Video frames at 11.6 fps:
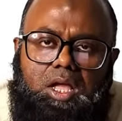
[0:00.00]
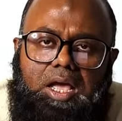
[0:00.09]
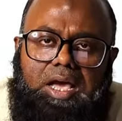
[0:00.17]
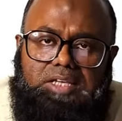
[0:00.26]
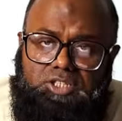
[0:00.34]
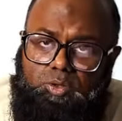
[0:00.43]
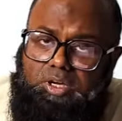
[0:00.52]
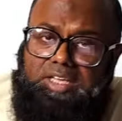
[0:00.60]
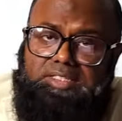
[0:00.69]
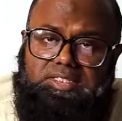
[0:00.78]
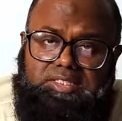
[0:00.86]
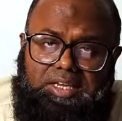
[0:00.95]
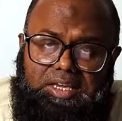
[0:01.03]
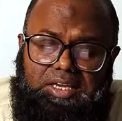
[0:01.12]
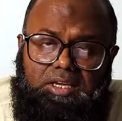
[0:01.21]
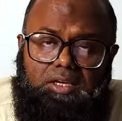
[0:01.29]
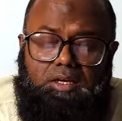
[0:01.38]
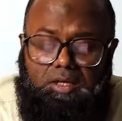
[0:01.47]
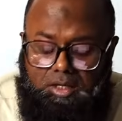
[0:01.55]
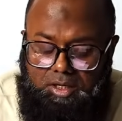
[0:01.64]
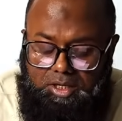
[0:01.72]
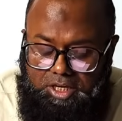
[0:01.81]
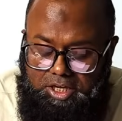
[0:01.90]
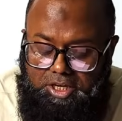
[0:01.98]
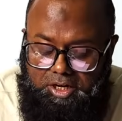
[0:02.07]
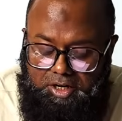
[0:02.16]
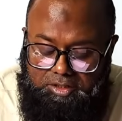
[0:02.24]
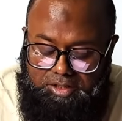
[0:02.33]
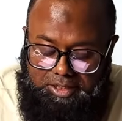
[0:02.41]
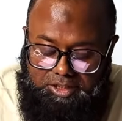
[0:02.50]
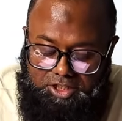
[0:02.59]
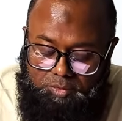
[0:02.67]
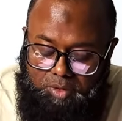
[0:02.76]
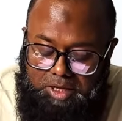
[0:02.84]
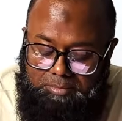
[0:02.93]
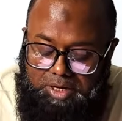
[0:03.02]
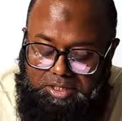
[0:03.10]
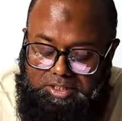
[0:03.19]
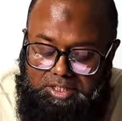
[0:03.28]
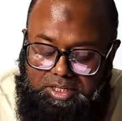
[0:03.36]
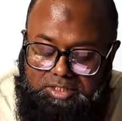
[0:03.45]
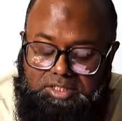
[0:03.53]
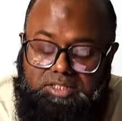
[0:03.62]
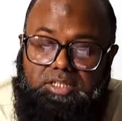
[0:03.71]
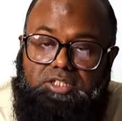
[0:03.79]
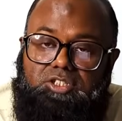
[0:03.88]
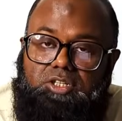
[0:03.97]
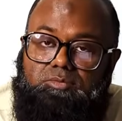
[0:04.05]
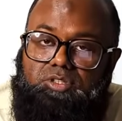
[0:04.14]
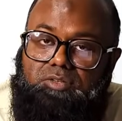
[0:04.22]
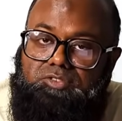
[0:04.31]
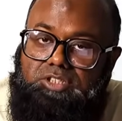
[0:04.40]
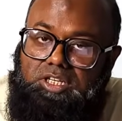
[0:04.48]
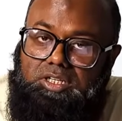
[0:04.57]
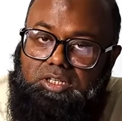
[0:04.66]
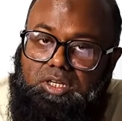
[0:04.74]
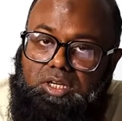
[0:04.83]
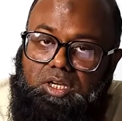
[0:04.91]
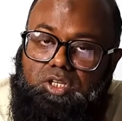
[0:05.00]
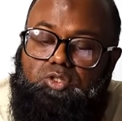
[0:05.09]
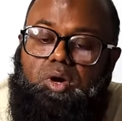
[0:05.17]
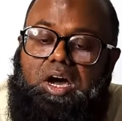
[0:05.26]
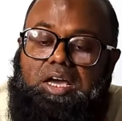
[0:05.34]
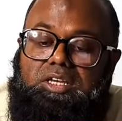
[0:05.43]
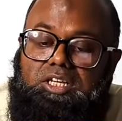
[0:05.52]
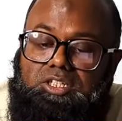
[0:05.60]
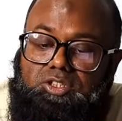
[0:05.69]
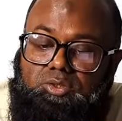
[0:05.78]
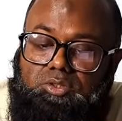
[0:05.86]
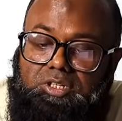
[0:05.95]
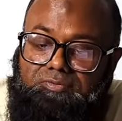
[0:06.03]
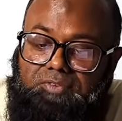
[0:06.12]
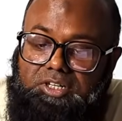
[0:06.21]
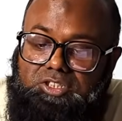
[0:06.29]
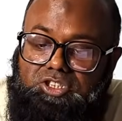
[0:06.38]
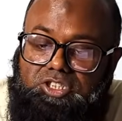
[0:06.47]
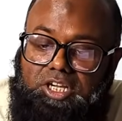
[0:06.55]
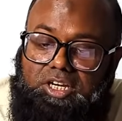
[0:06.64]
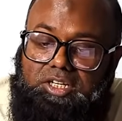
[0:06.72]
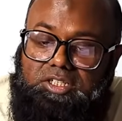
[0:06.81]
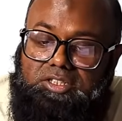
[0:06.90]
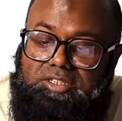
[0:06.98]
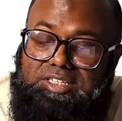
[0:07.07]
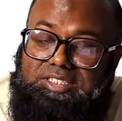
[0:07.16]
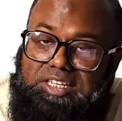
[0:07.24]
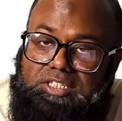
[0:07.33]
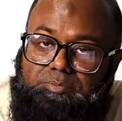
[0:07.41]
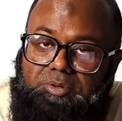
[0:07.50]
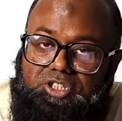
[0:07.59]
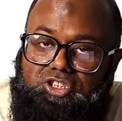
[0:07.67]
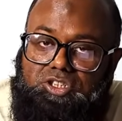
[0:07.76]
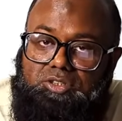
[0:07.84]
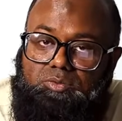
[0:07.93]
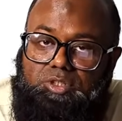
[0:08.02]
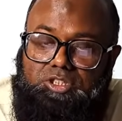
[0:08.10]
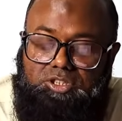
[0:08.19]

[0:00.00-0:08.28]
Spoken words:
as you can see here, that dy by dx is in terms of t. So I need to differentiate this expression with